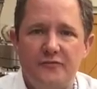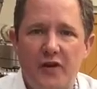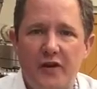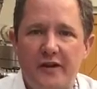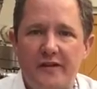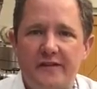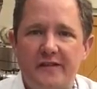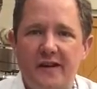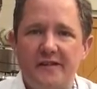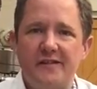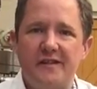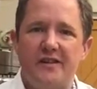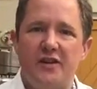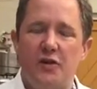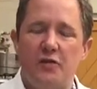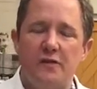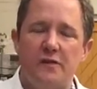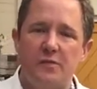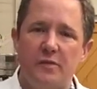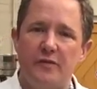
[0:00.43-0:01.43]
very exciting
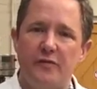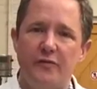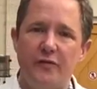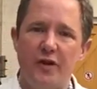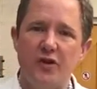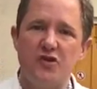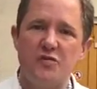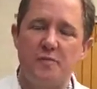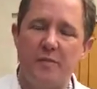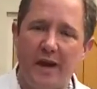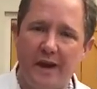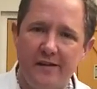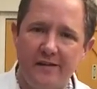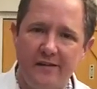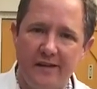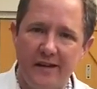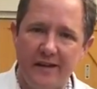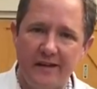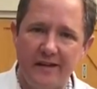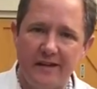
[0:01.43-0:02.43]
news. We've finished
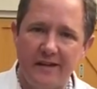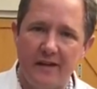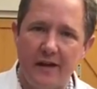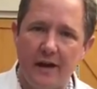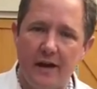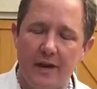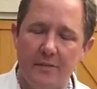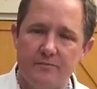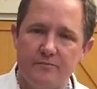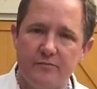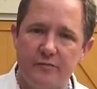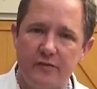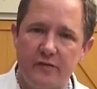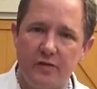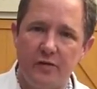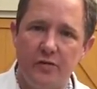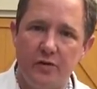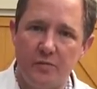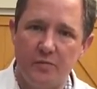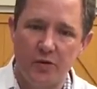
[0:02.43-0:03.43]
blending
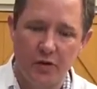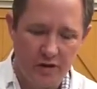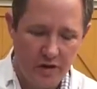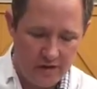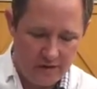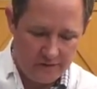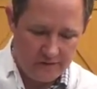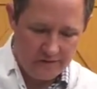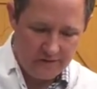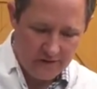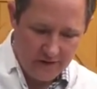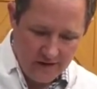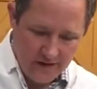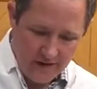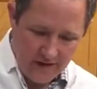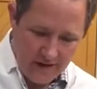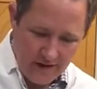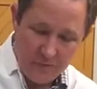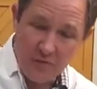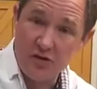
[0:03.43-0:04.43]
two new products,
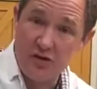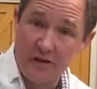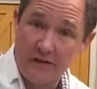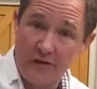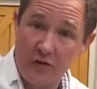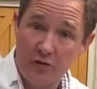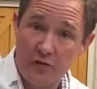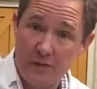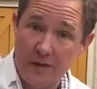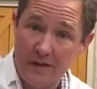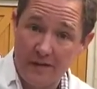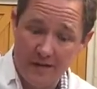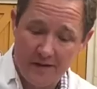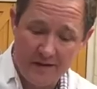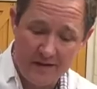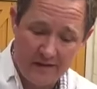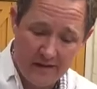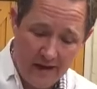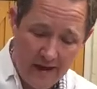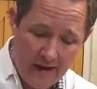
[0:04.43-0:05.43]
which I told you about the
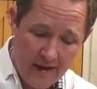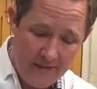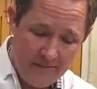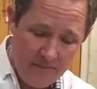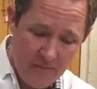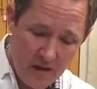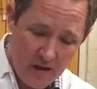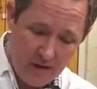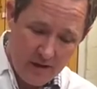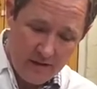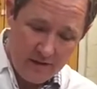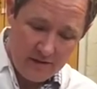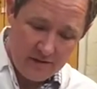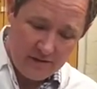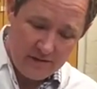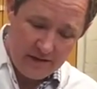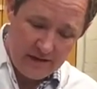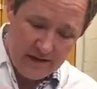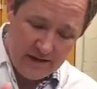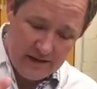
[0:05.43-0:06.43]
other day.
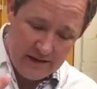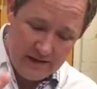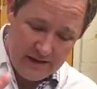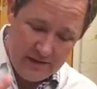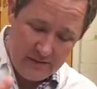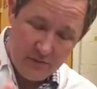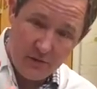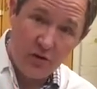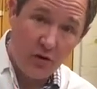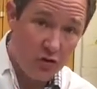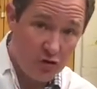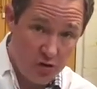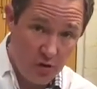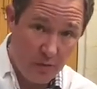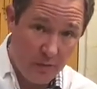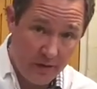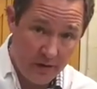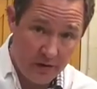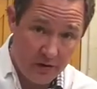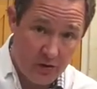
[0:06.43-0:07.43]
We're not
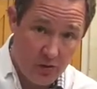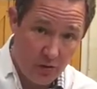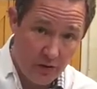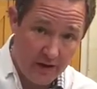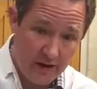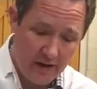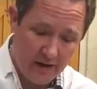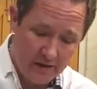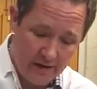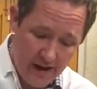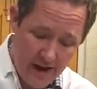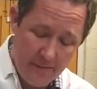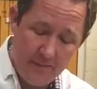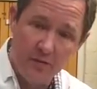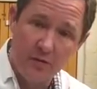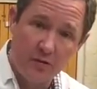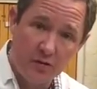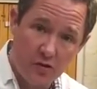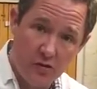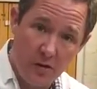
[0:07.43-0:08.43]
sure what we're going to call it yet.
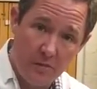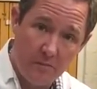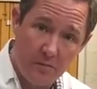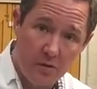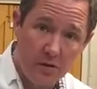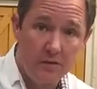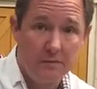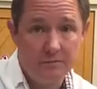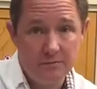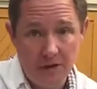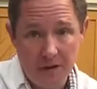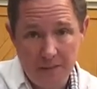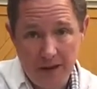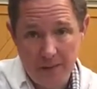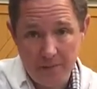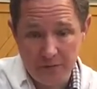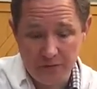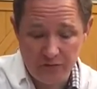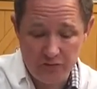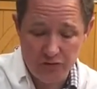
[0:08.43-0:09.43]
Apple Crumble, maybe
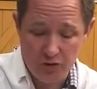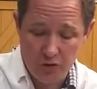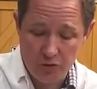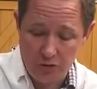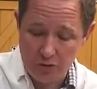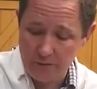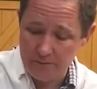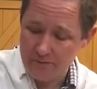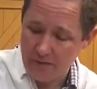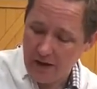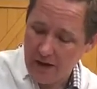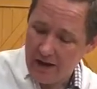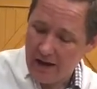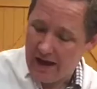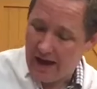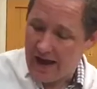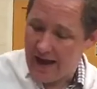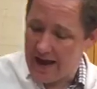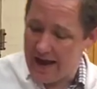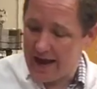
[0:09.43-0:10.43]
Apple Strudel,
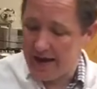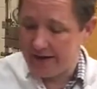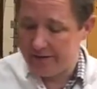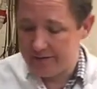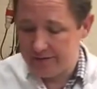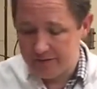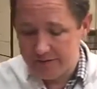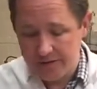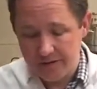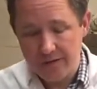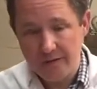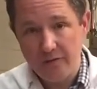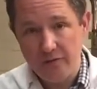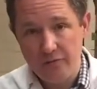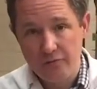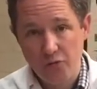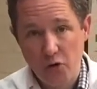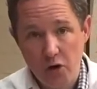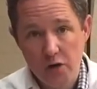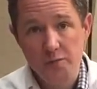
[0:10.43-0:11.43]
and
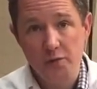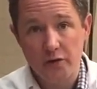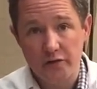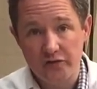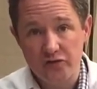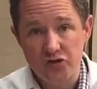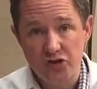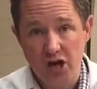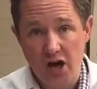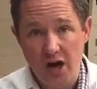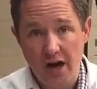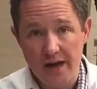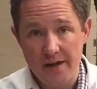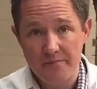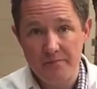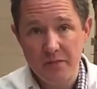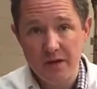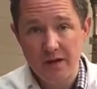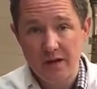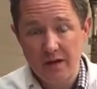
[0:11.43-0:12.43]
Rooibos
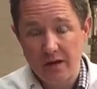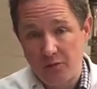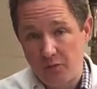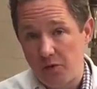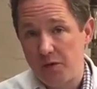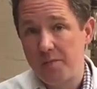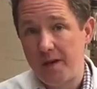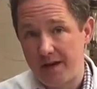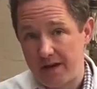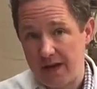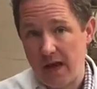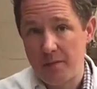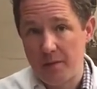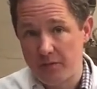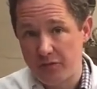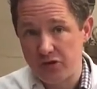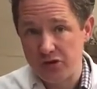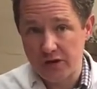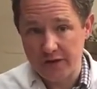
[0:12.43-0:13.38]
Chai. We made a couple of